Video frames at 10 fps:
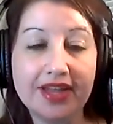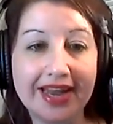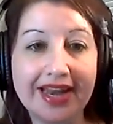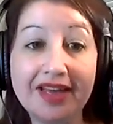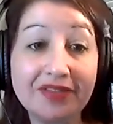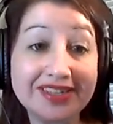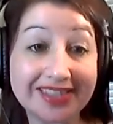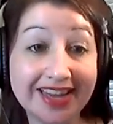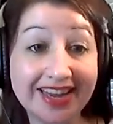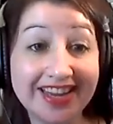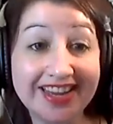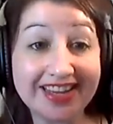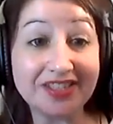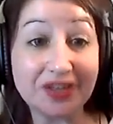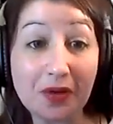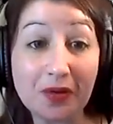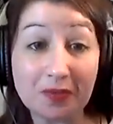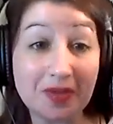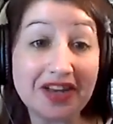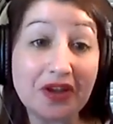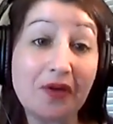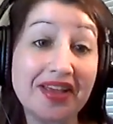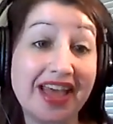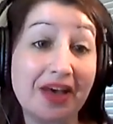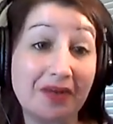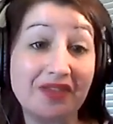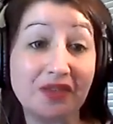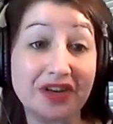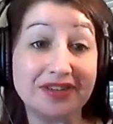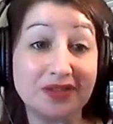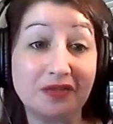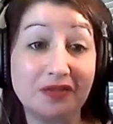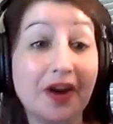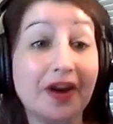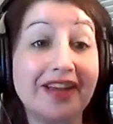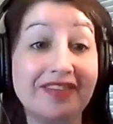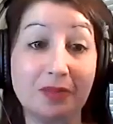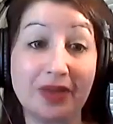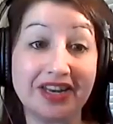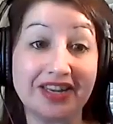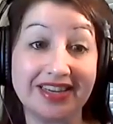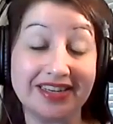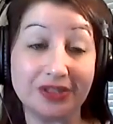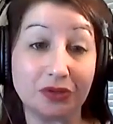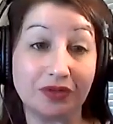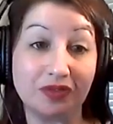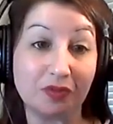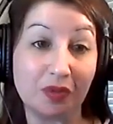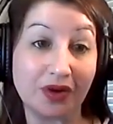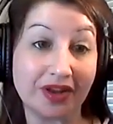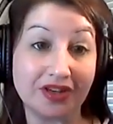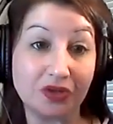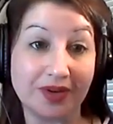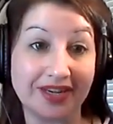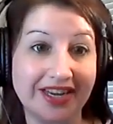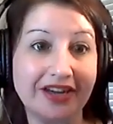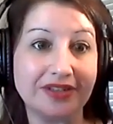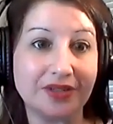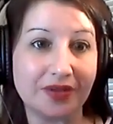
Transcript: And obviously it's been going that way for you so far, having been in the industry for more than 20 years.